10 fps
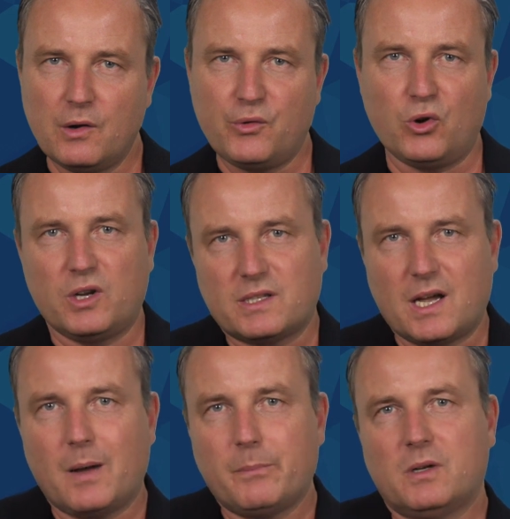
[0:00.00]
For
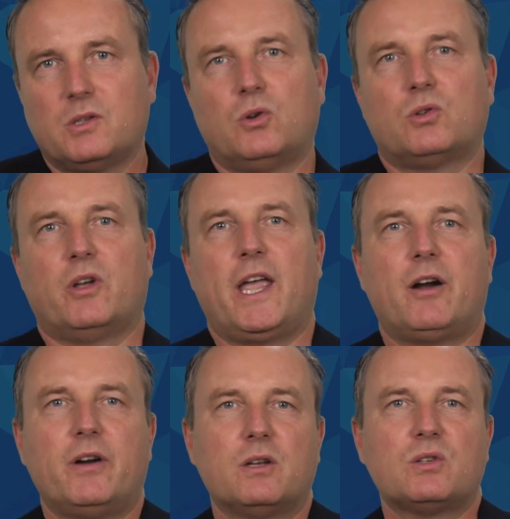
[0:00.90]
example, Dr.
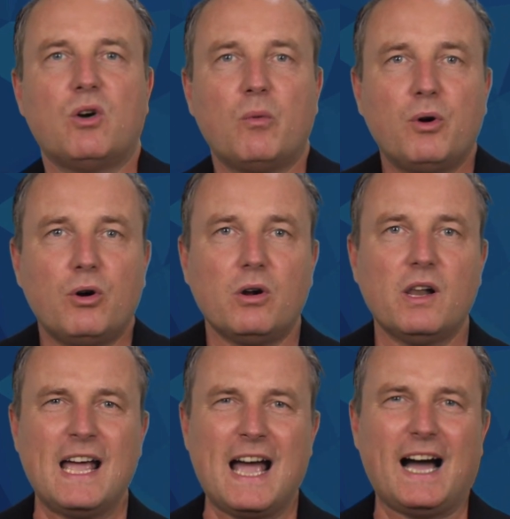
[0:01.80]
Eric Topol
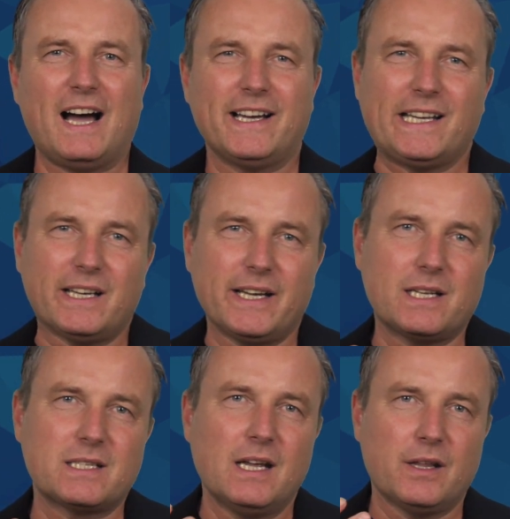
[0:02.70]

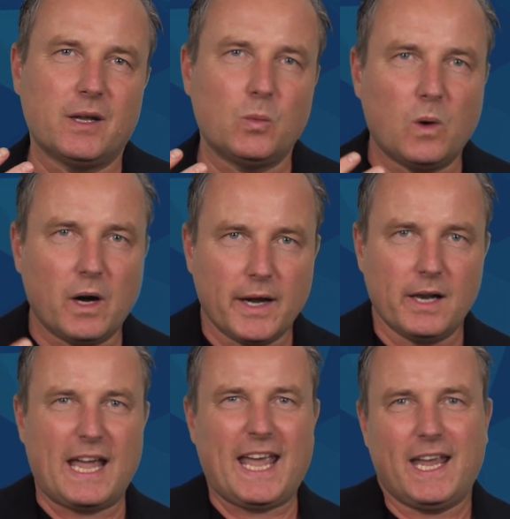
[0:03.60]
highlights that while
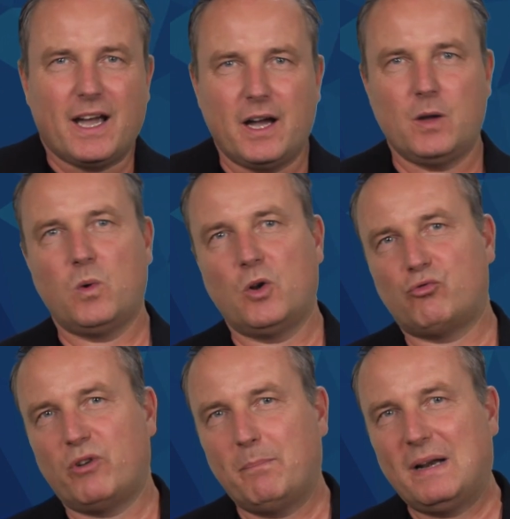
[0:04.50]
AI won't
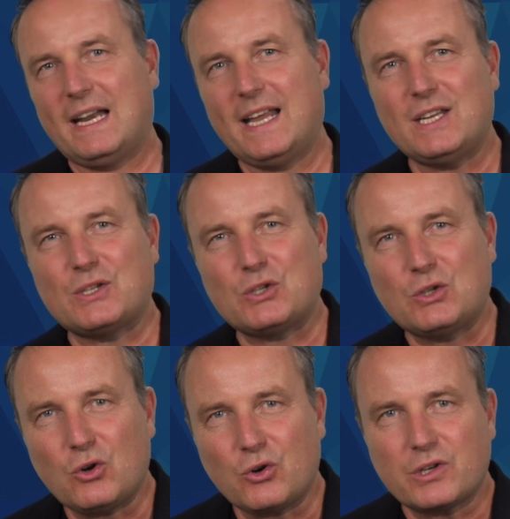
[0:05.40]
replace
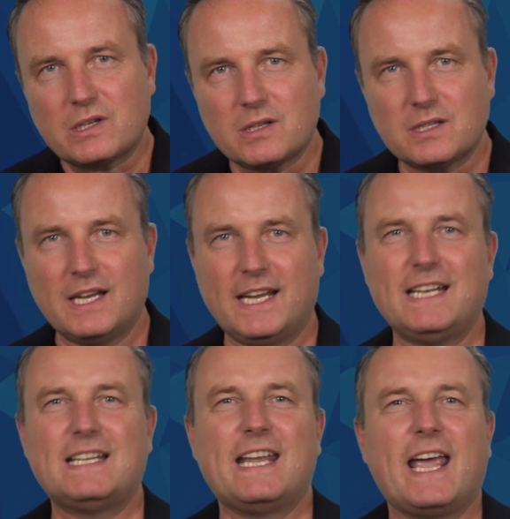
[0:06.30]
doctors,
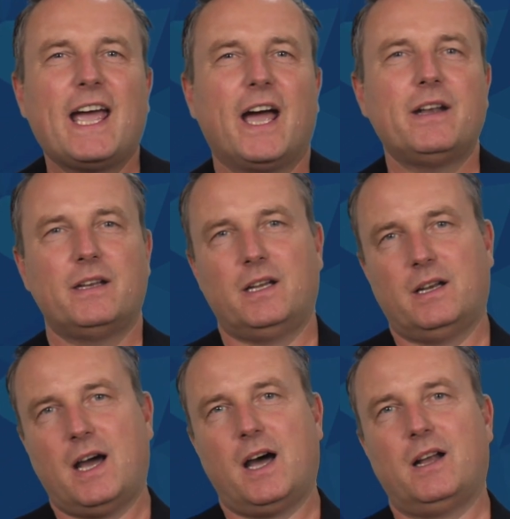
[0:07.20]
it can
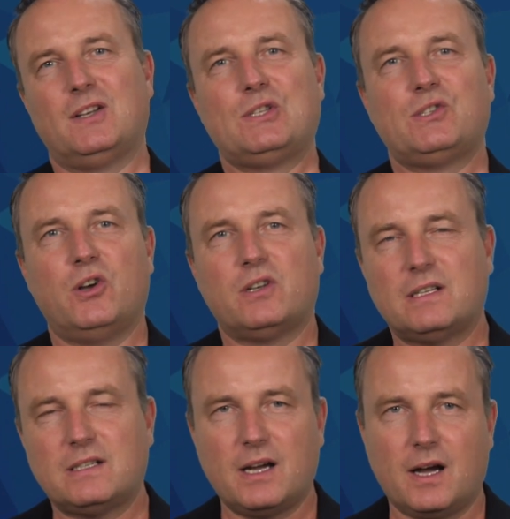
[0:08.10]
enhance certain
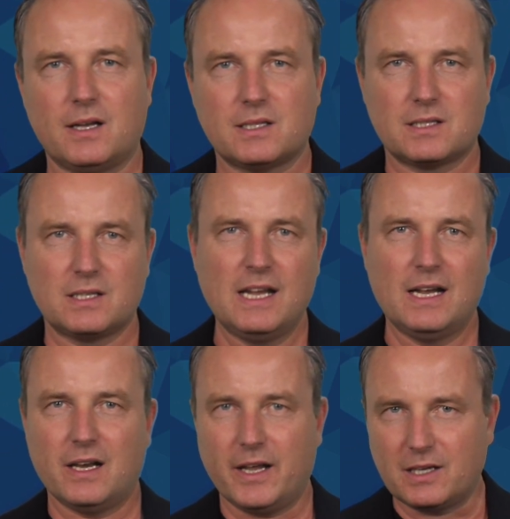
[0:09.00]
tasks,
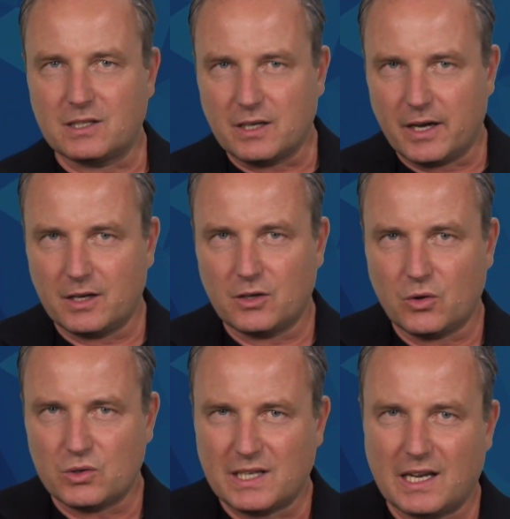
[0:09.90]
like
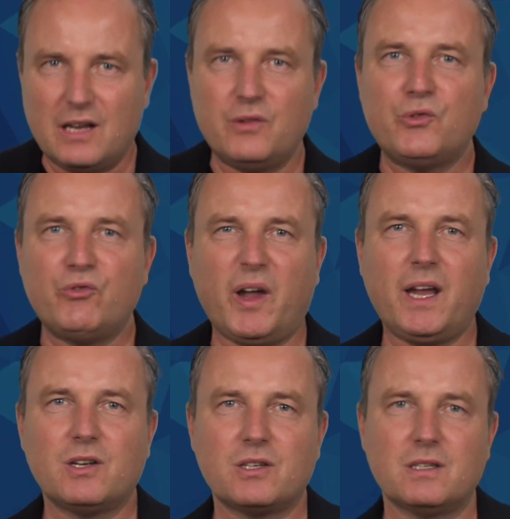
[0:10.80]
diagnosing
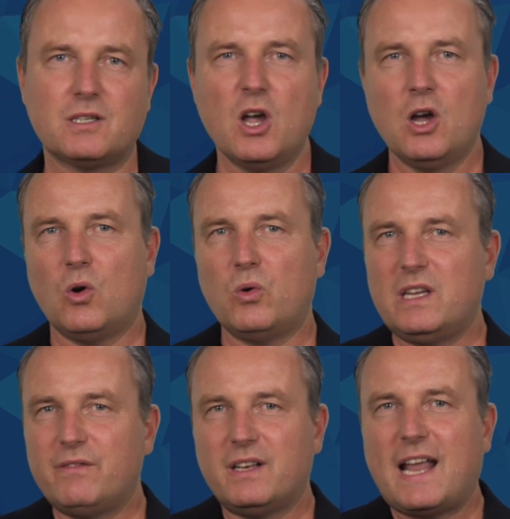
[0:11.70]
infections or
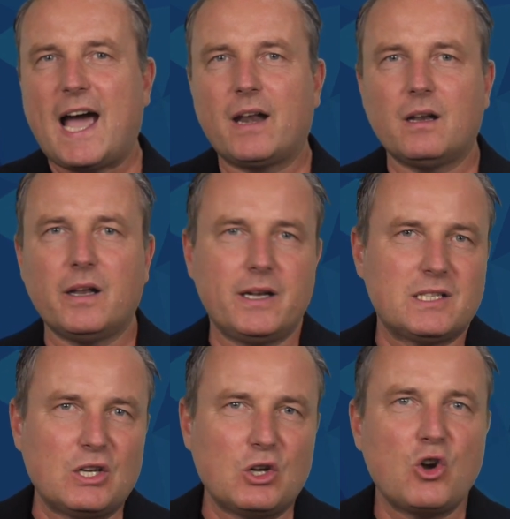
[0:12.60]
even
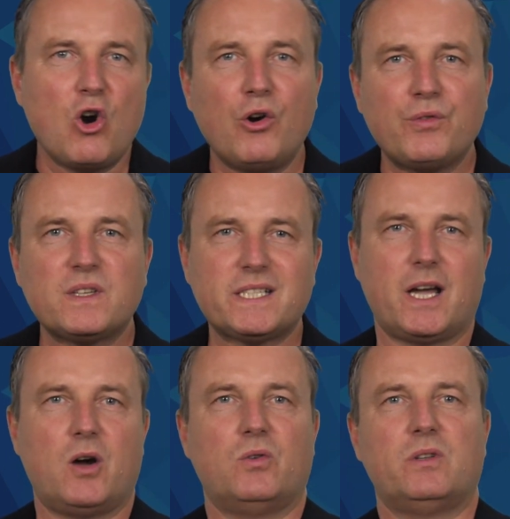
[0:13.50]
analyzing cough
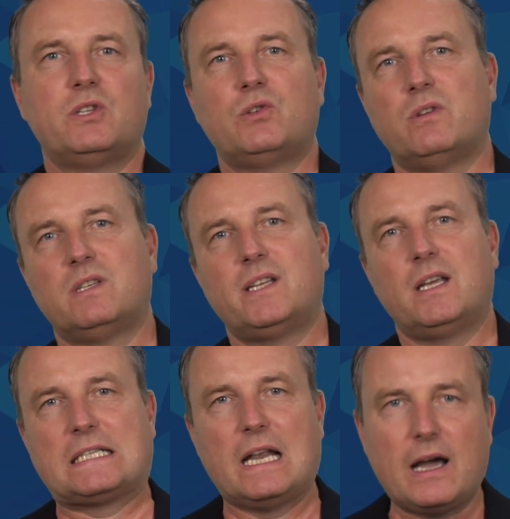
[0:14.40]
sounds to
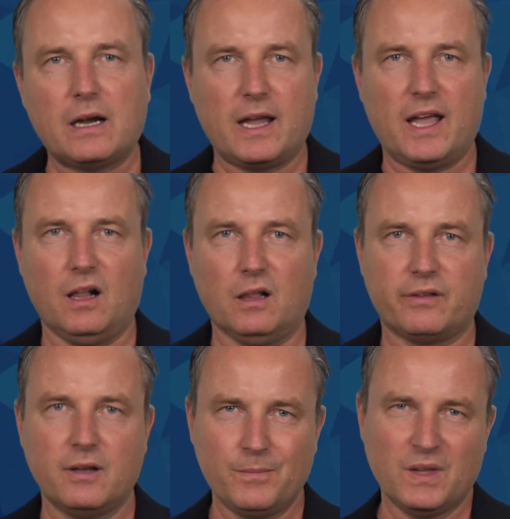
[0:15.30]
assess lung health.
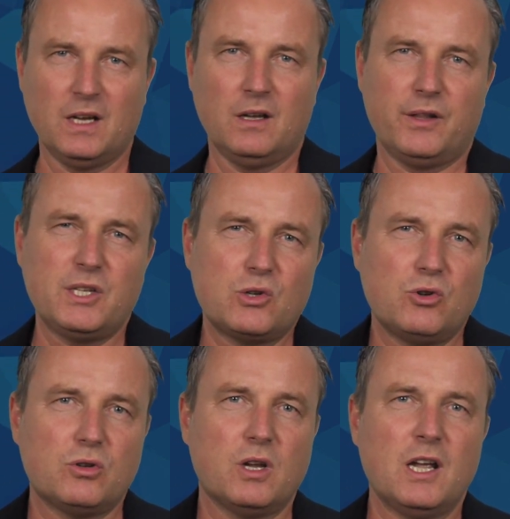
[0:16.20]
This
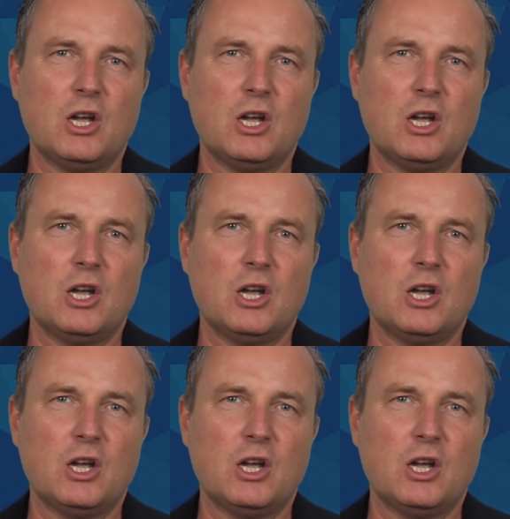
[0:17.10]
could